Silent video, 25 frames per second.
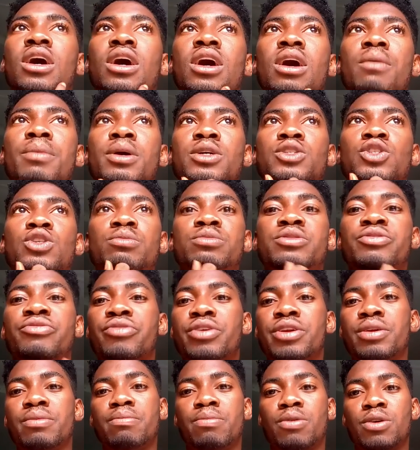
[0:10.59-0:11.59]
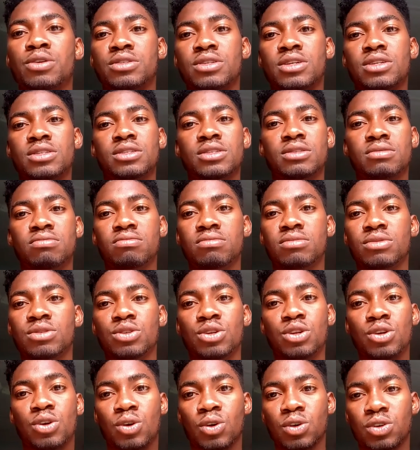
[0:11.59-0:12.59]
about something very important
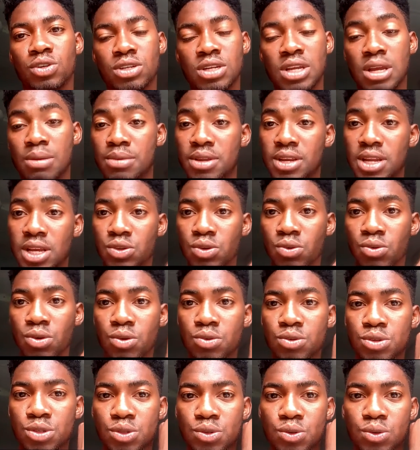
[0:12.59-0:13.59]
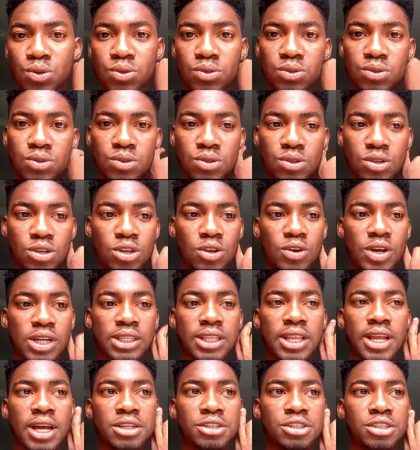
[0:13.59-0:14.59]
to the country. I mean, that's what we always do,
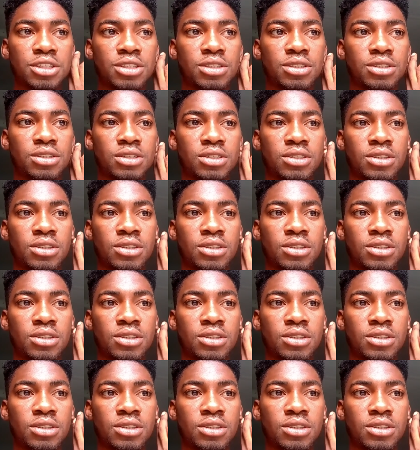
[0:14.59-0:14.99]
at large.